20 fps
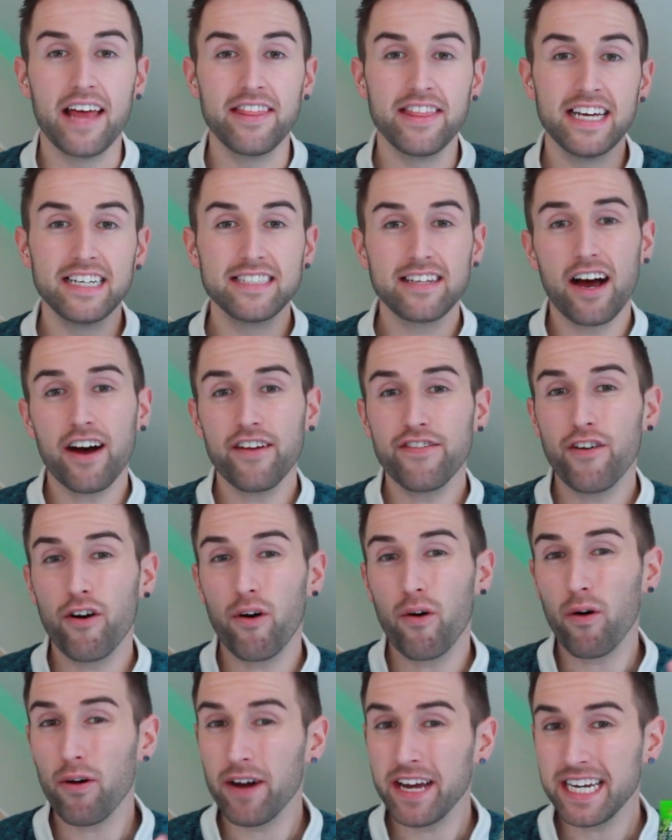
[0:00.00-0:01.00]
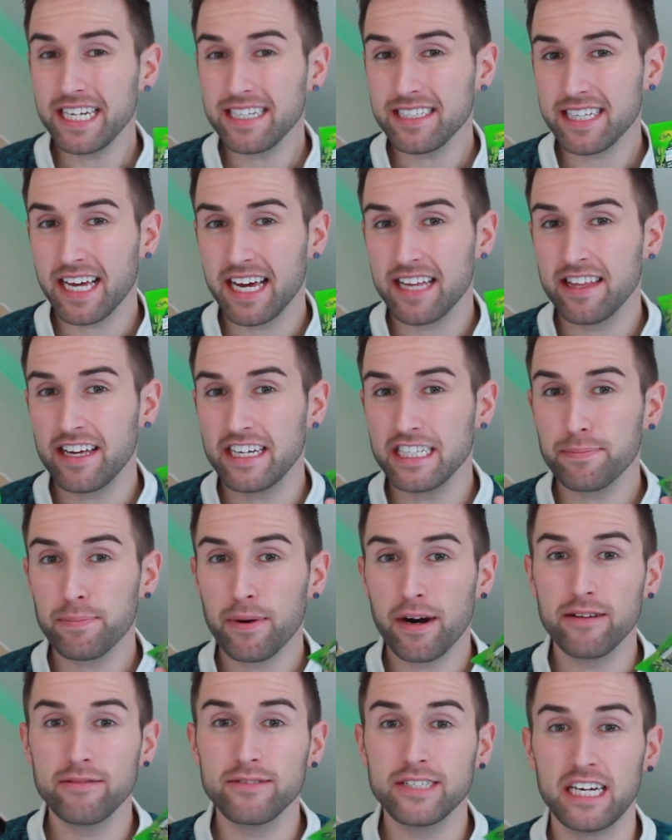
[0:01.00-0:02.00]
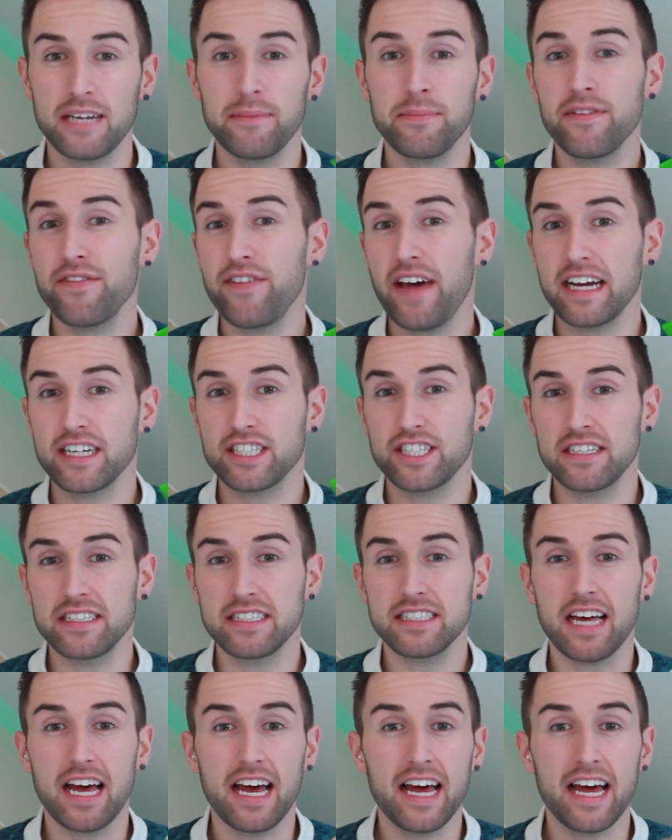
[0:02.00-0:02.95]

And these are for oily skin that is prone to imperfections.